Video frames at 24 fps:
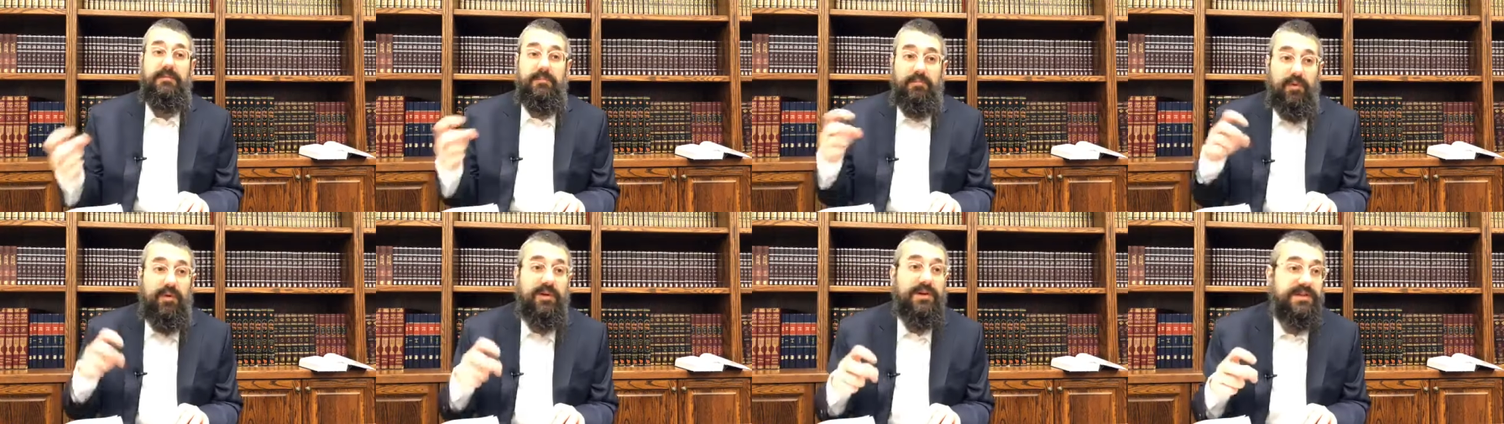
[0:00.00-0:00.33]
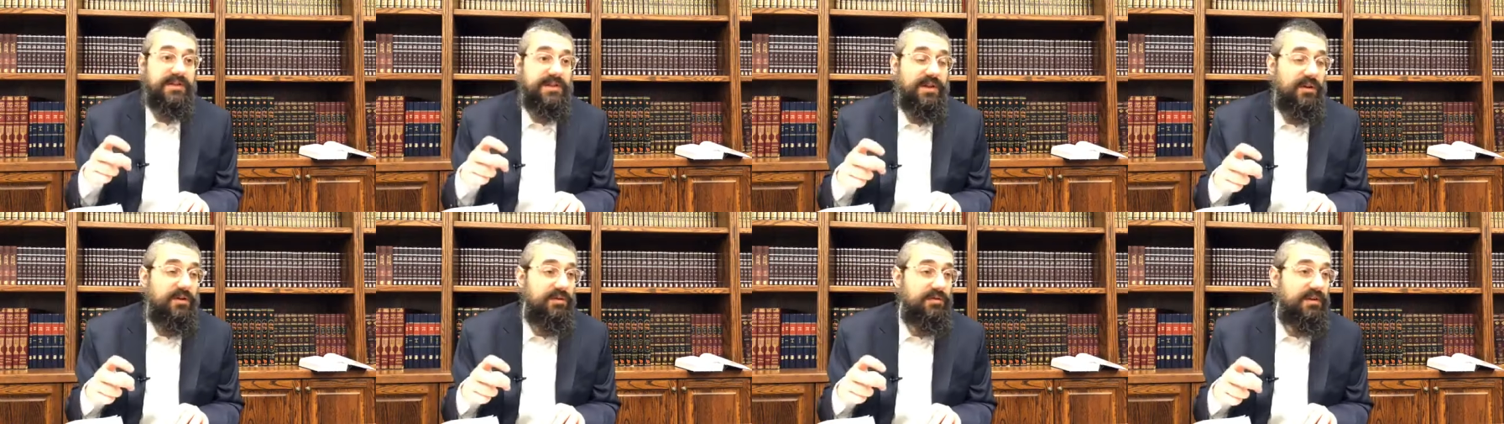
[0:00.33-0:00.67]
more
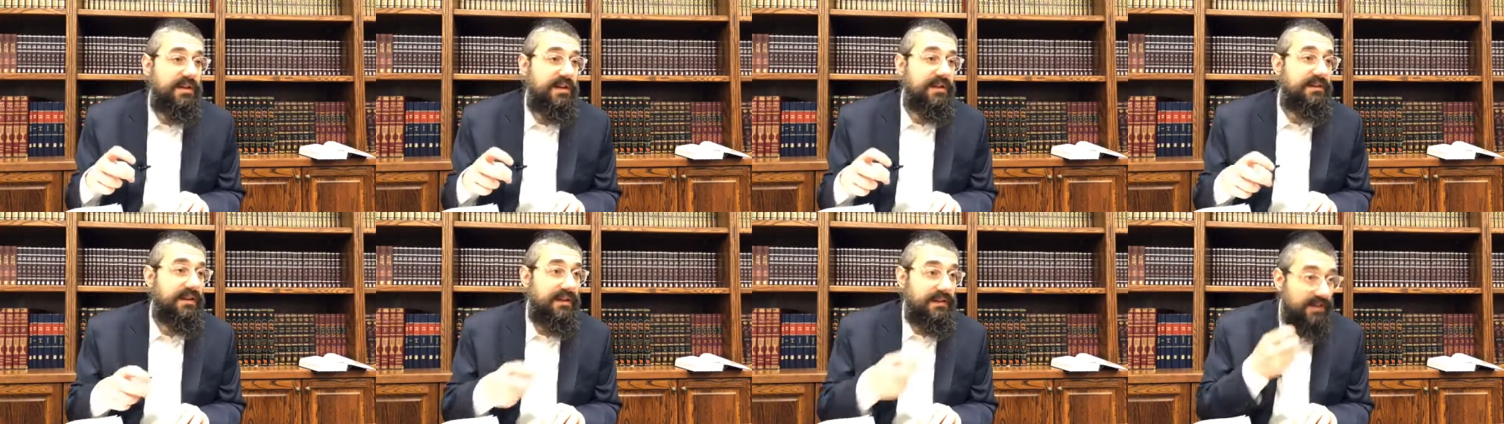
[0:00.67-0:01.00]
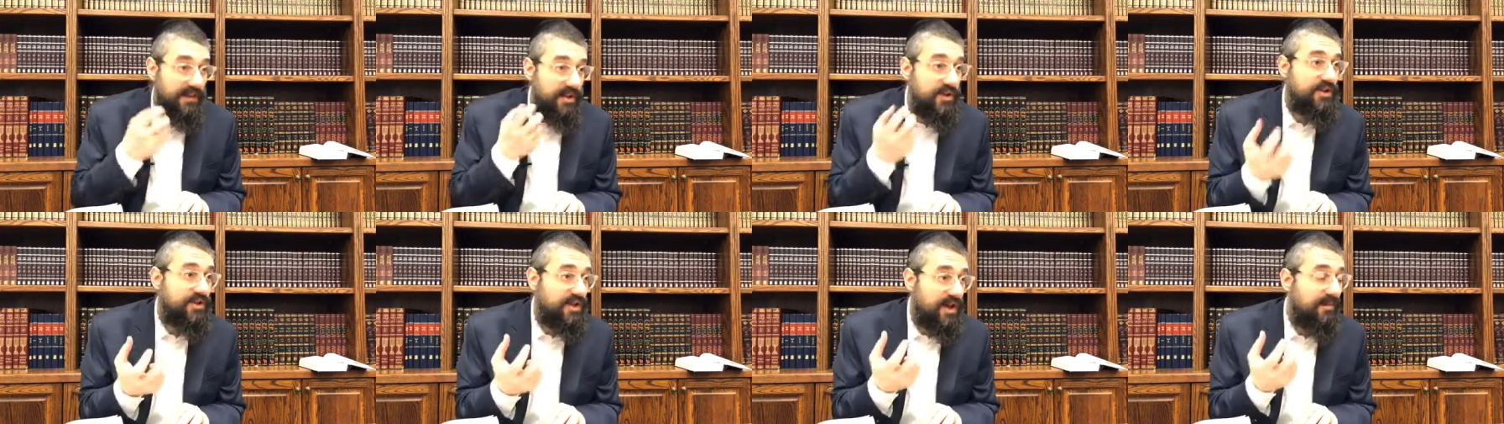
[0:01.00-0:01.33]
so than
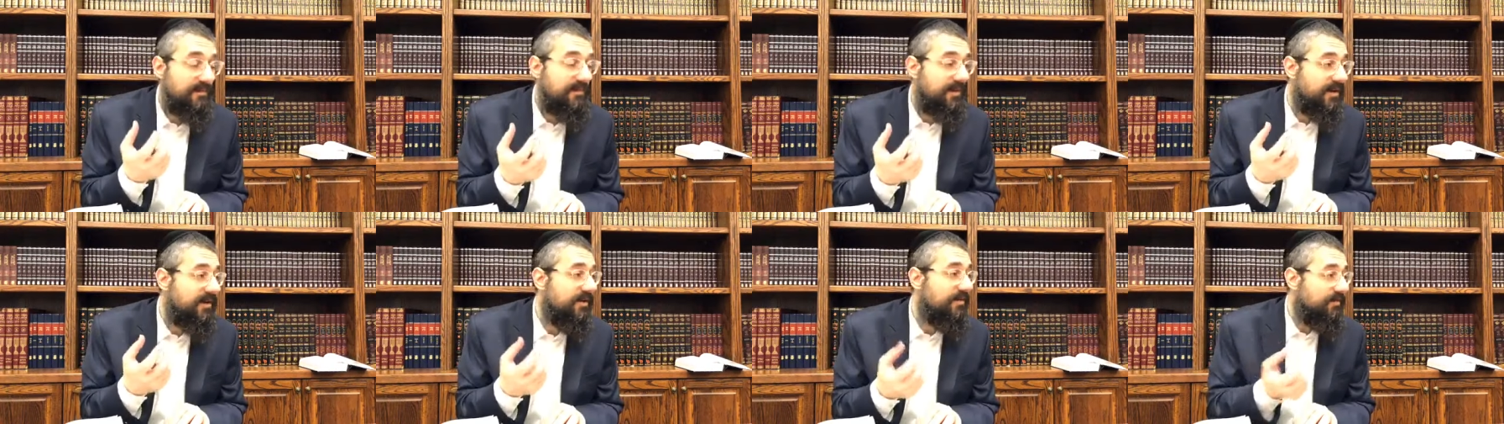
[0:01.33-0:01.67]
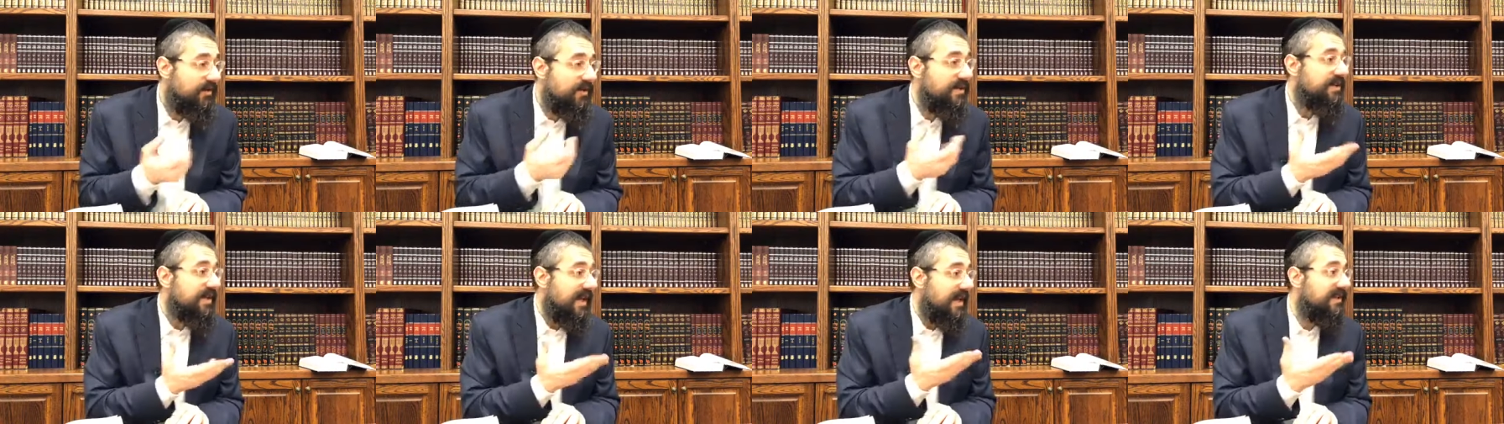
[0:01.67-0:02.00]
the
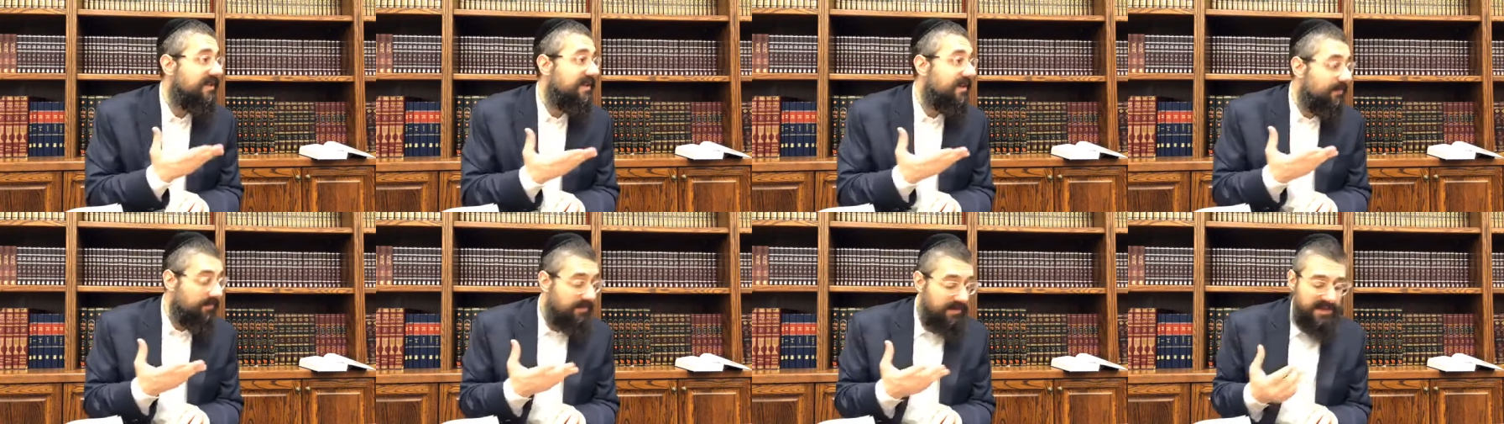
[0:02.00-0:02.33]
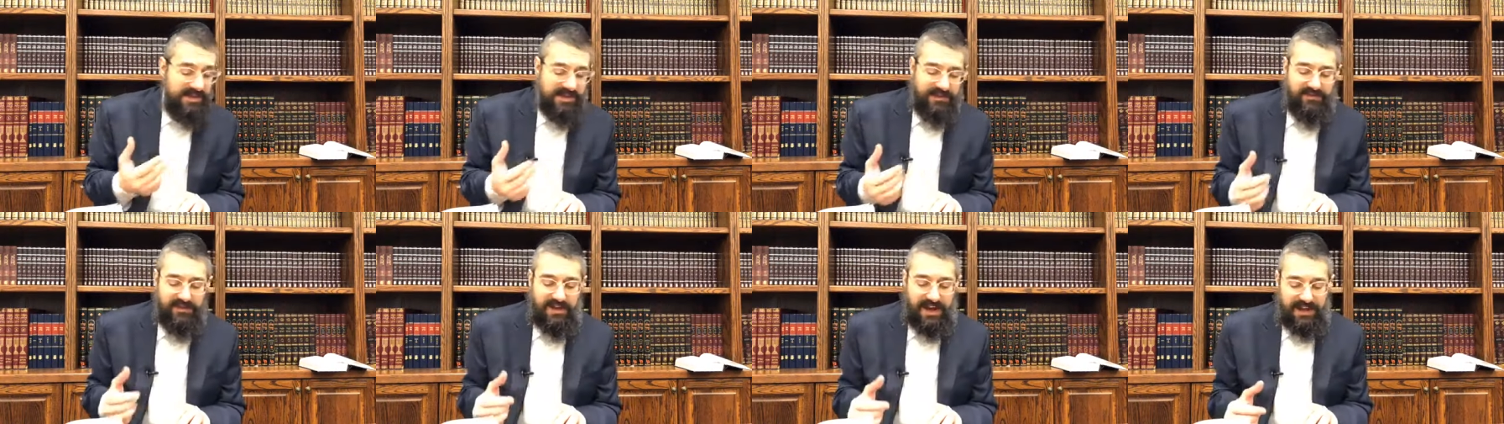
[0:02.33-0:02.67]
Neshama, which is actually a
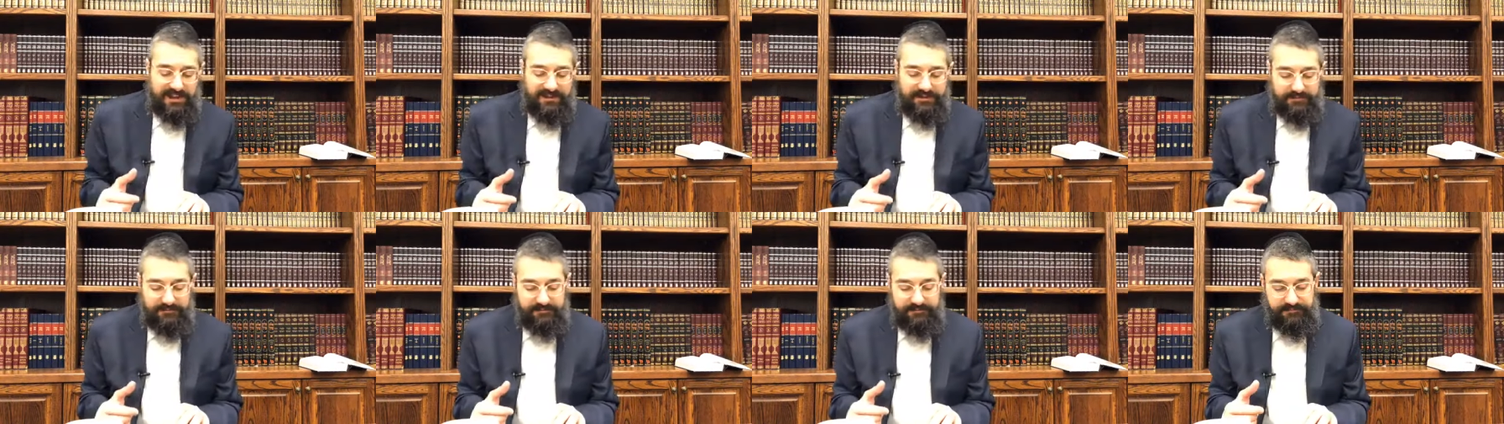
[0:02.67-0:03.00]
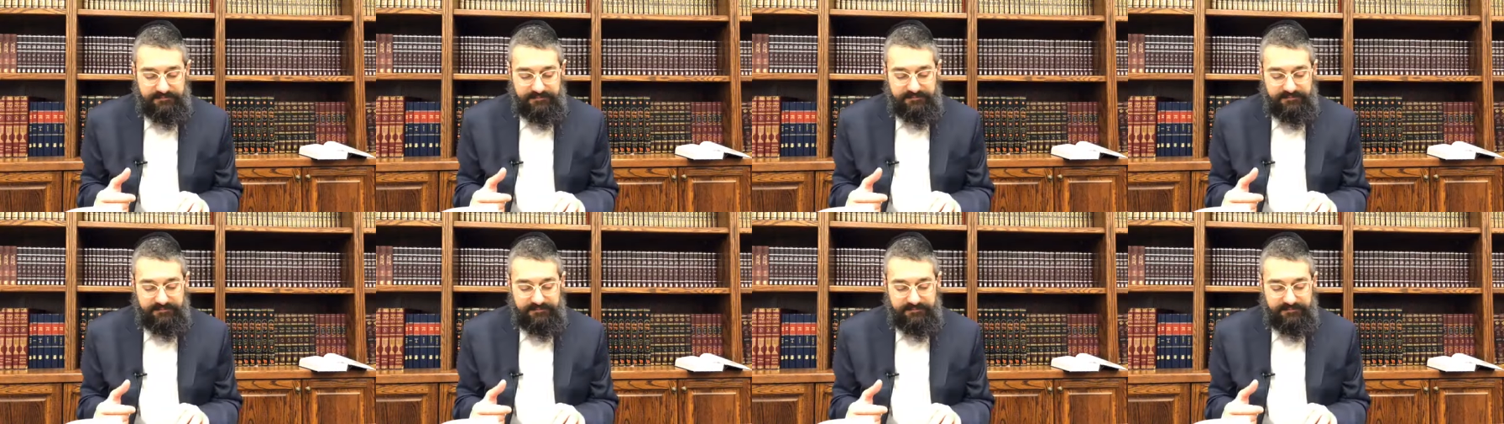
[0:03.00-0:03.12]
piece of God?